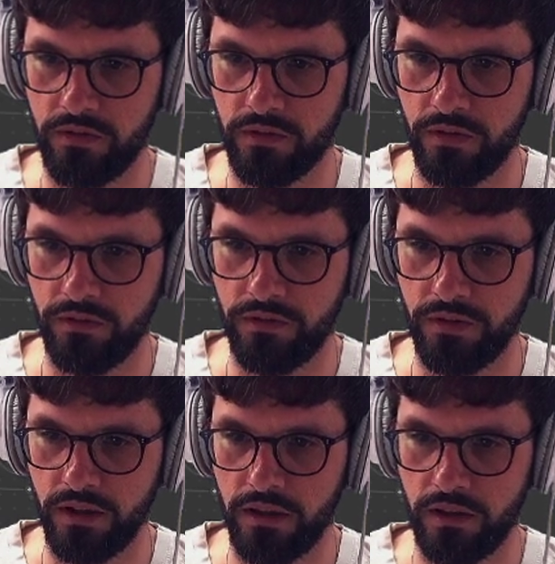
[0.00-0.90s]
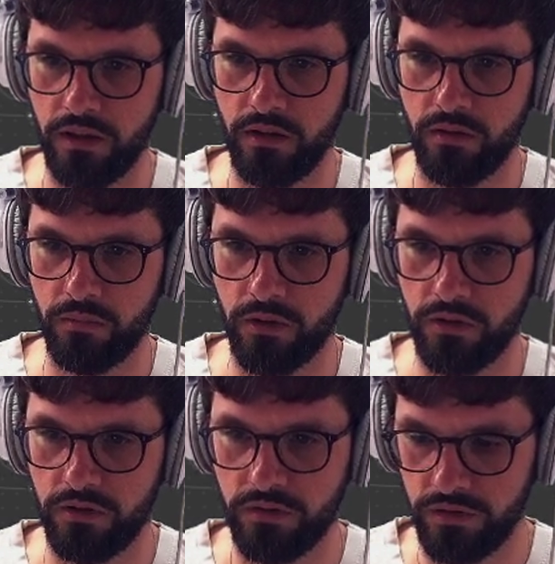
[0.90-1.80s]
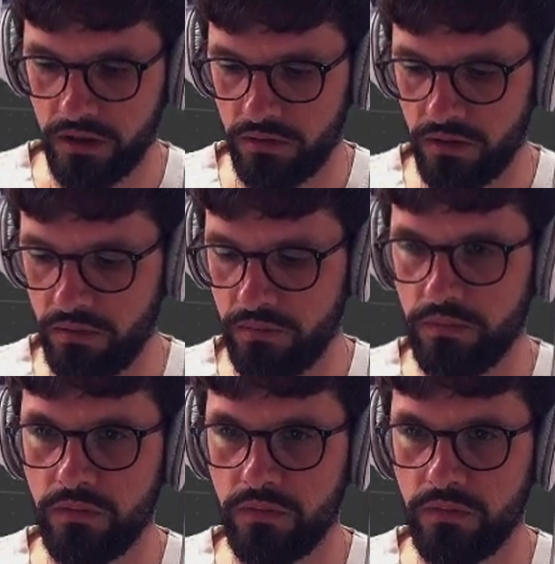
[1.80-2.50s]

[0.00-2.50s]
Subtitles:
So if I put it to 0,